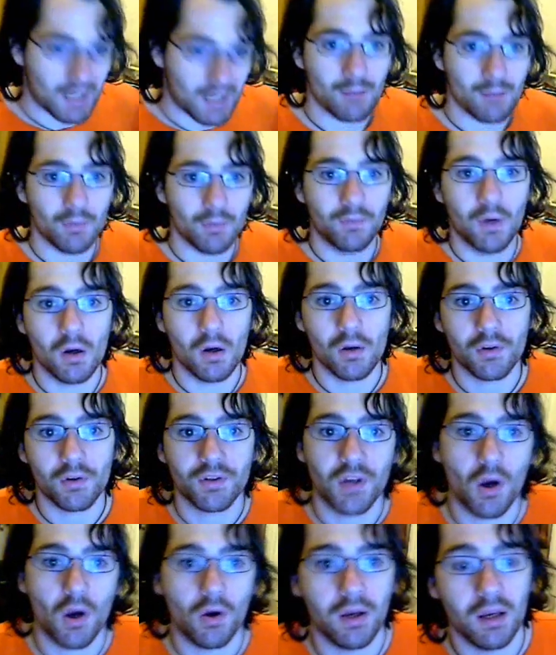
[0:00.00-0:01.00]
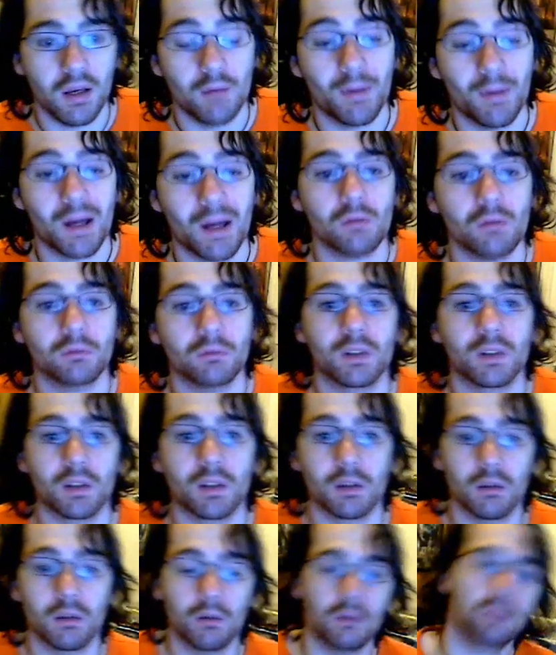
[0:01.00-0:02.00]
I am of course talking about
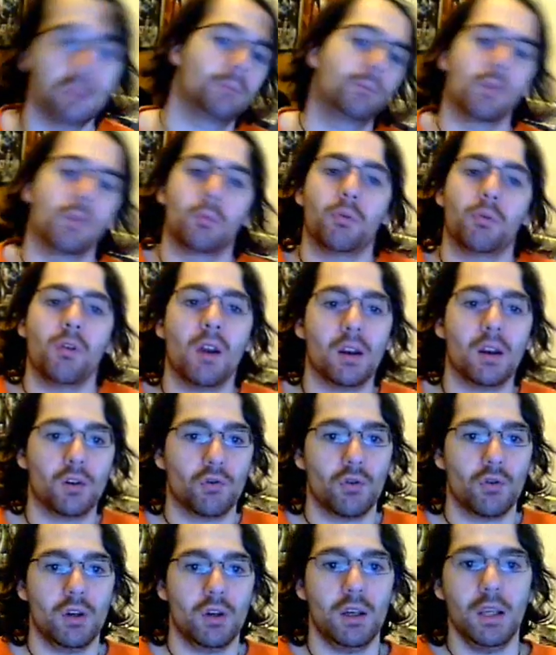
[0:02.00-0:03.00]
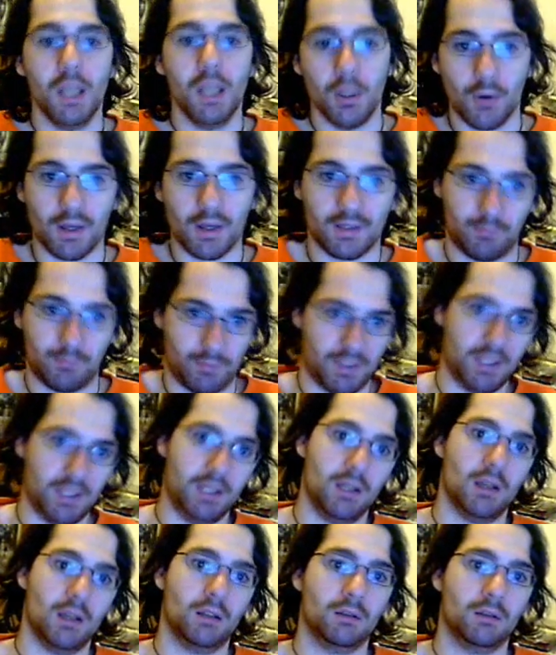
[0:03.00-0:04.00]
proprietary
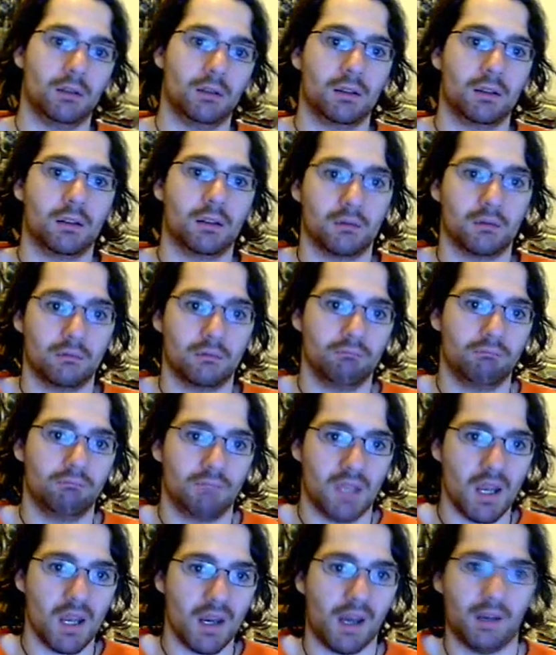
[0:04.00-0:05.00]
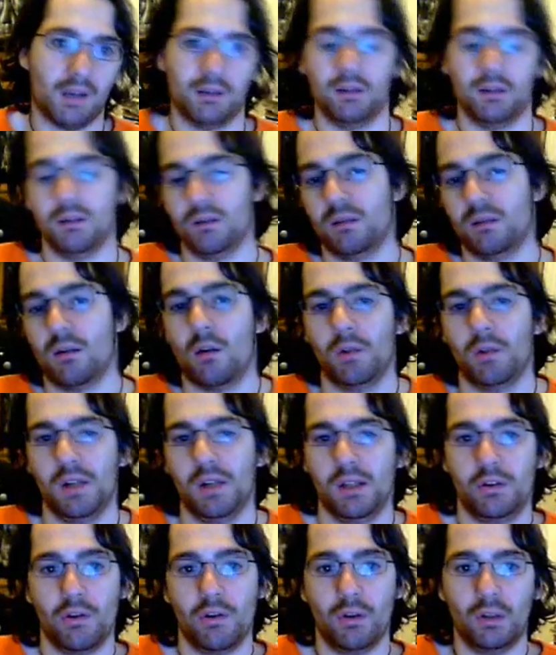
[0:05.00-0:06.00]
USB connectors on
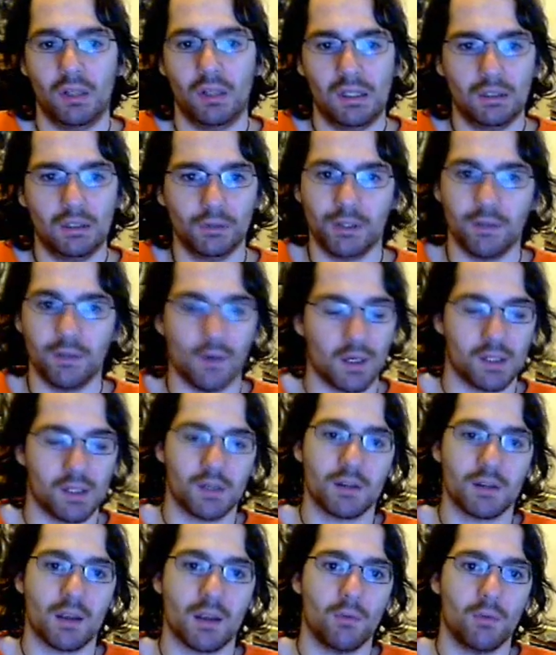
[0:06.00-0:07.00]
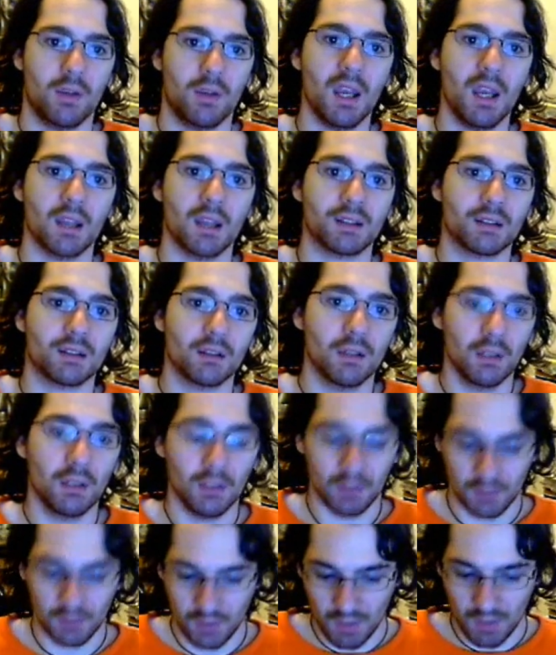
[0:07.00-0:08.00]
each of the little devices that we get.
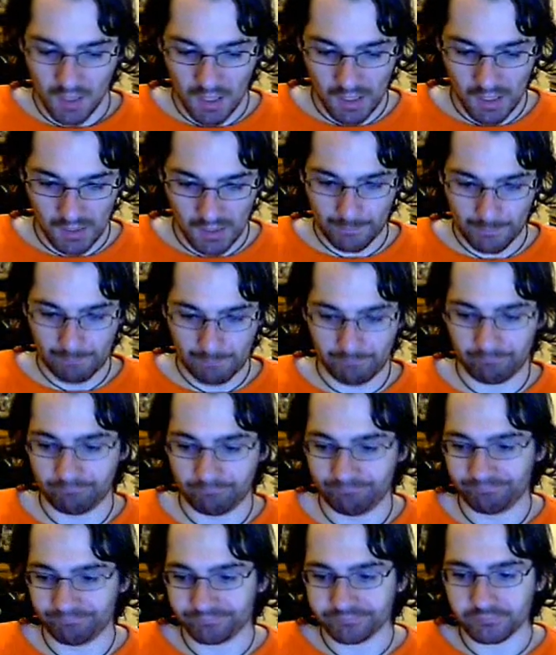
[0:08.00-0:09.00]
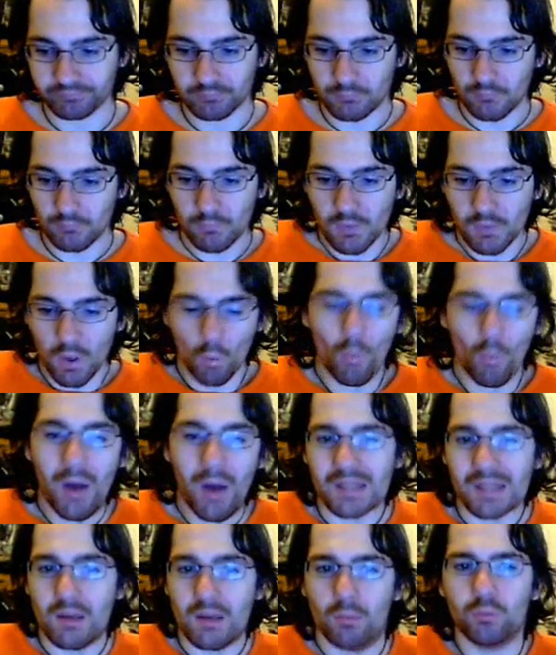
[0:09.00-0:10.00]

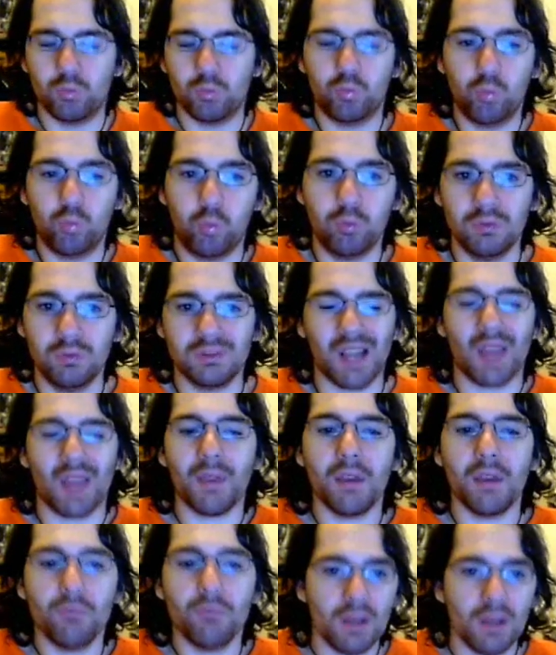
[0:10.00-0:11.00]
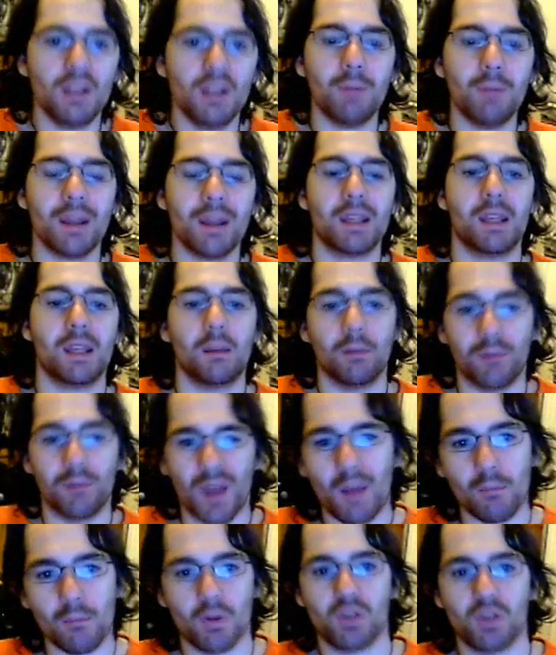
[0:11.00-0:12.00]
Why? Are they really making
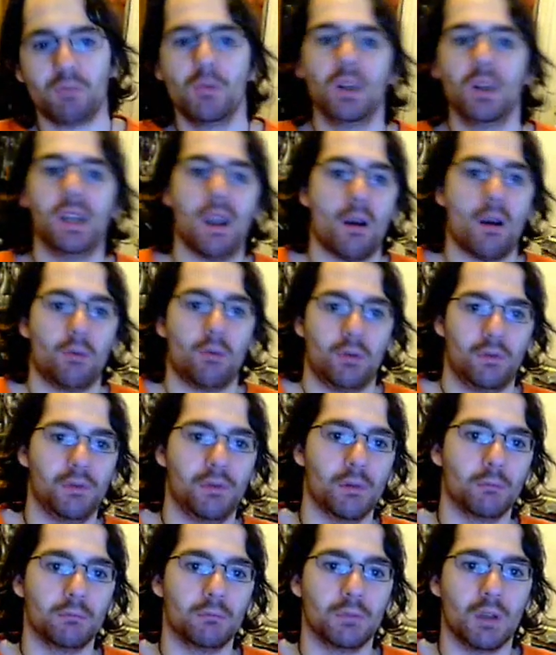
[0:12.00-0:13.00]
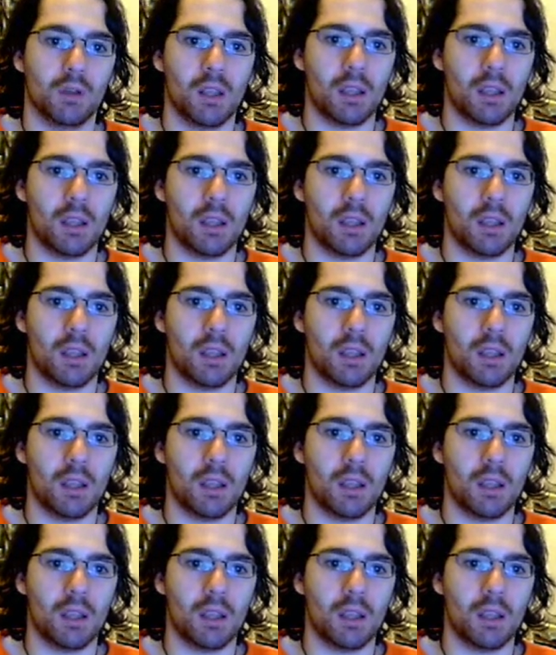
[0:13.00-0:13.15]
that much money out of them?